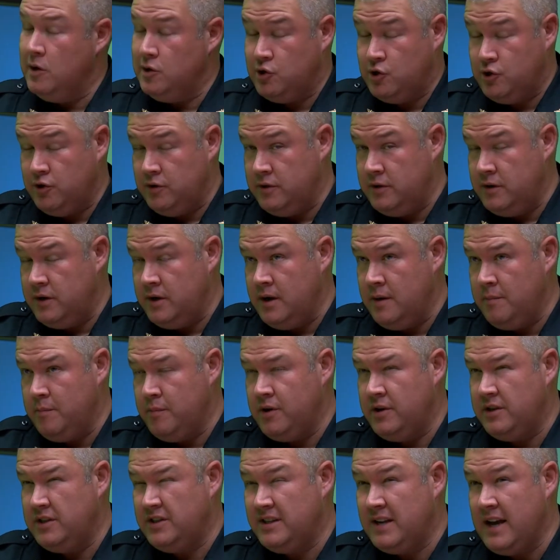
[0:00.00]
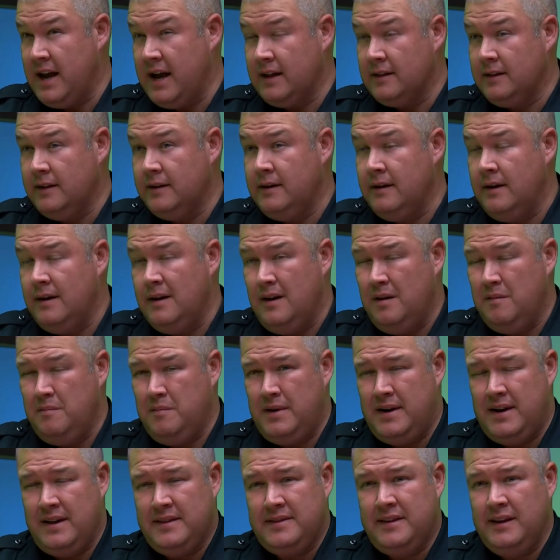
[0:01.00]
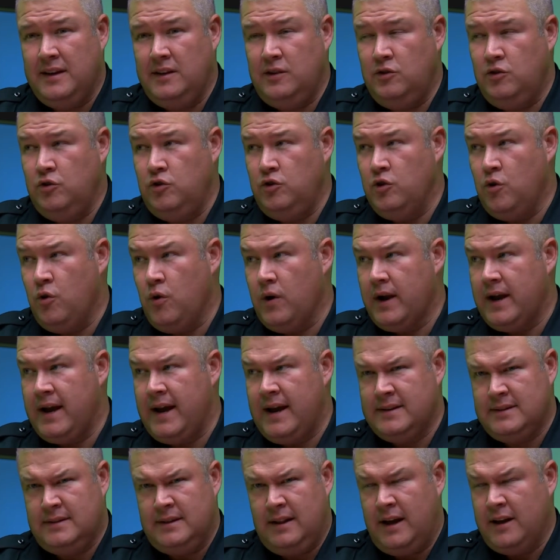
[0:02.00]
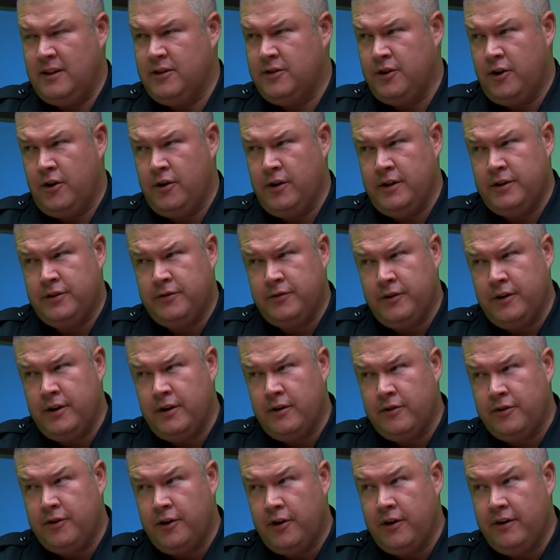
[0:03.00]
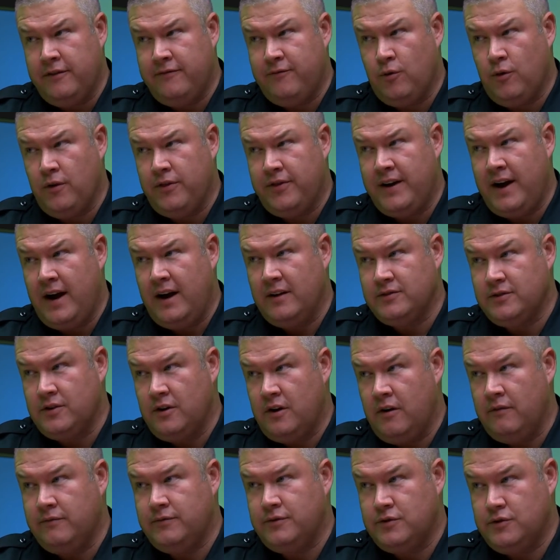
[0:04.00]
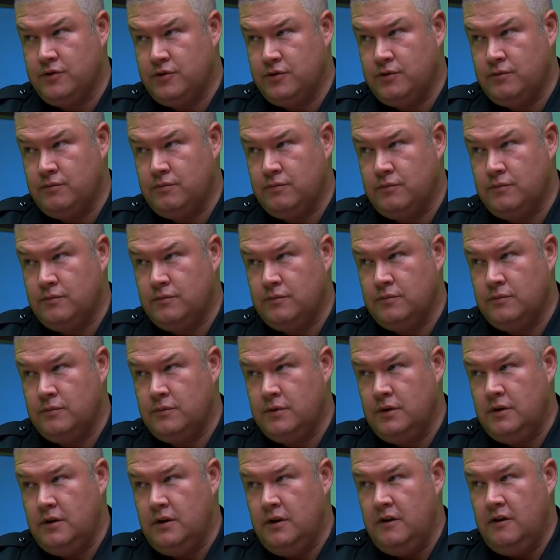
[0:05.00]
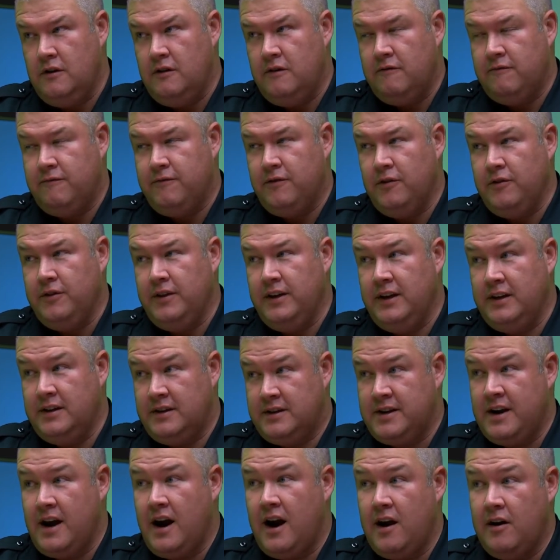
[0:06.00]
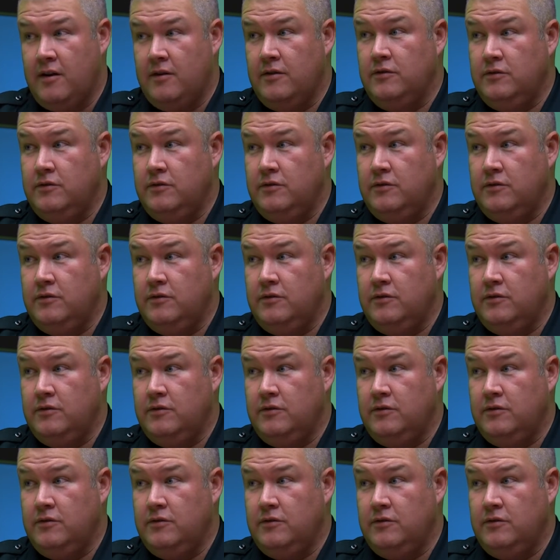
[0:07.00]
sure the number exactly, but I think New York has like 33 or 34,000 officers for the entire